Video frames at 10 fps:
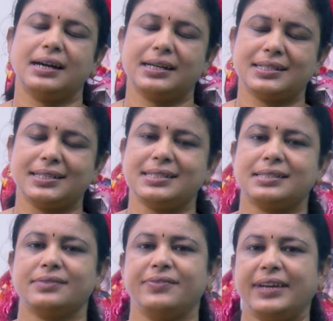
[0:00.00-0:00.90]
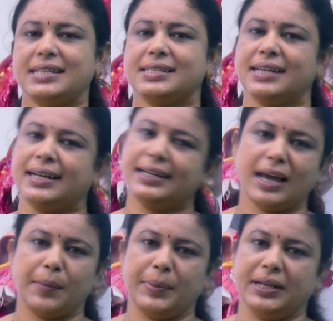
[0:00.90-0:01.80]
arteries, veins and
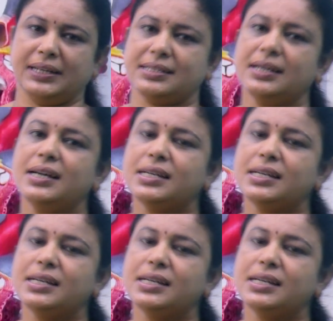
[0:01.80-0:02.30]
capillaries.